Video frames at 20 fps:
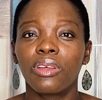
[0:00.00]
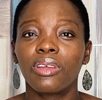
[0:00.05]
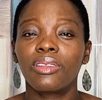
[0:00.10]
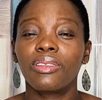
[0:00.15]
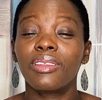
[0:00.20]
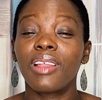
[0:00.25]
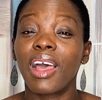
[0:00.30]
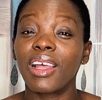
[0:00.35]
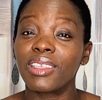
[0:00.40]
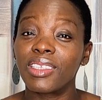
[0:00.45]

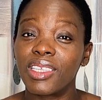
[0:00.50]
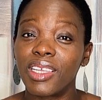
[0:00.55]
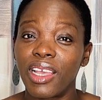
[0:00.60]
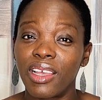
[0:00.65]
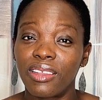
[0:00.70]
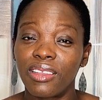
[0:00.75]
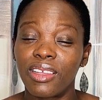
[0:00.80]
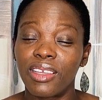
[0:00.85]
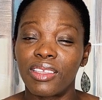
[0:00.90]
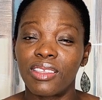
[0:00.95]
that
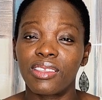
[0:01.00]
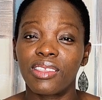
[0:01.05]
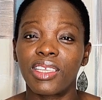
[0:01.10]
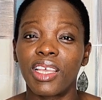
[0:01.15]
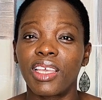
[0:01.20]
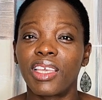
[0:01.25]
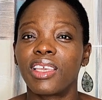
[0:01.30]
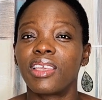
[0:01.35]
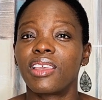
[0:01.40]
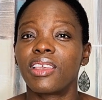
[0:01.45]
debt is
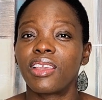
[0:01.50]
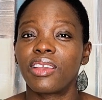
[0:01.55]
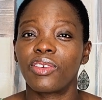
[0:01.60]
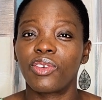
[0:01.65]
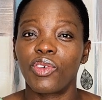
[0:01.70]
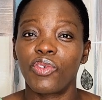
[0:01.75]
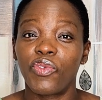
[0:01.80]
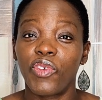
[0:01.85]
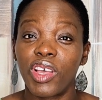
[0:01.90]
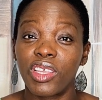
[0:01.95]
taken care
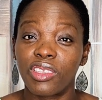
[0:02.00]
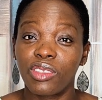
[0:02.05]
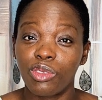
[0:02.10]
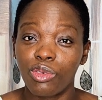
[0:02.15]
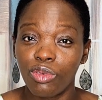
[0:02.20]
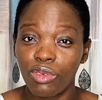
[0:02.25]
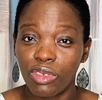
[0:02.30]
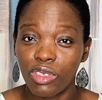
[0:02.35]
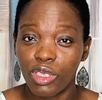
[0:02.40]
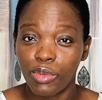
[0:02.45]
of as
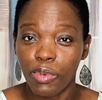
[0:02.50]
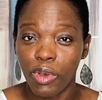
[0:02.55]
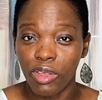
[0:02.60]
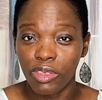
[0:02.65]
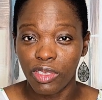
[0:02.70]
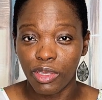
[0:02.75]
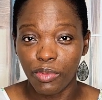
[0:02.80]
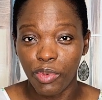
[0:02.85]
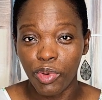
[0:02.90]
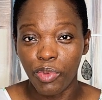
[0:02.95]
soon as
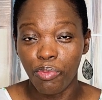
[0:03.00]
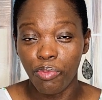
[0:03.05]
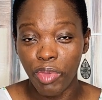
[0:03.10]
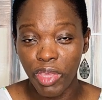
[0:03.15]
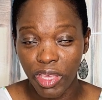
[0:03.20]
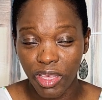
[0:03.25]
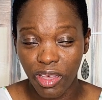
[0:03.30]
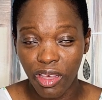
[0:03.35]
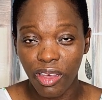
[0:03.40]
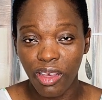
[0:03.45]
possible,
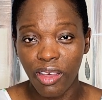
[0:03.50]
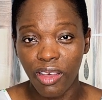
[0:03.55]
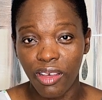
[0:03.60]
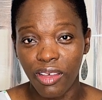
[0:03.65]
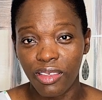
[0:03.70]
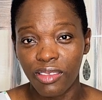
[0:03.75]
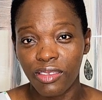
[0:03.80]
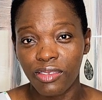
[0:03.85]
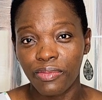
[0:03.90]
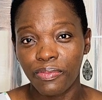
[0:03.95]

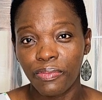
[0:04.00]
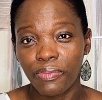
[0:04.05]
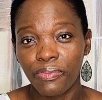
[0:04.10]
because